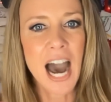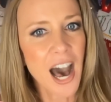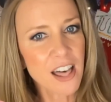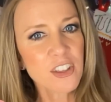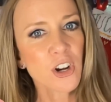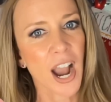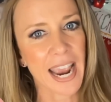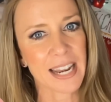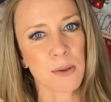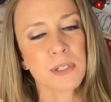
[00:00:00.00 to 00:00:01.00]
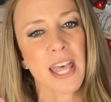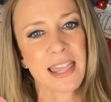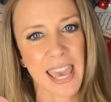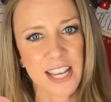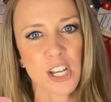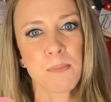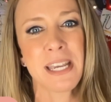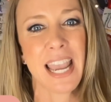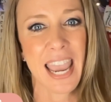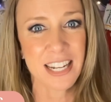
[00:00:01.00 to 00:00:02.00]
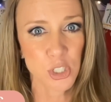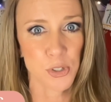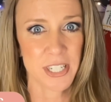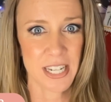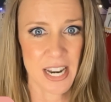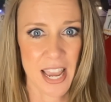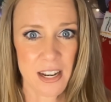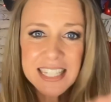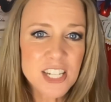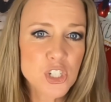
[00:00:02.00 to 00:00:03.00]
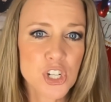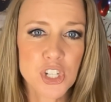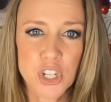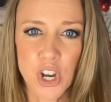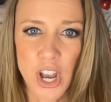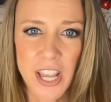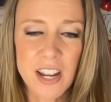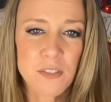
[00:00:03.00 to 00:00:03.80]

other items they could be interested in. This is just good.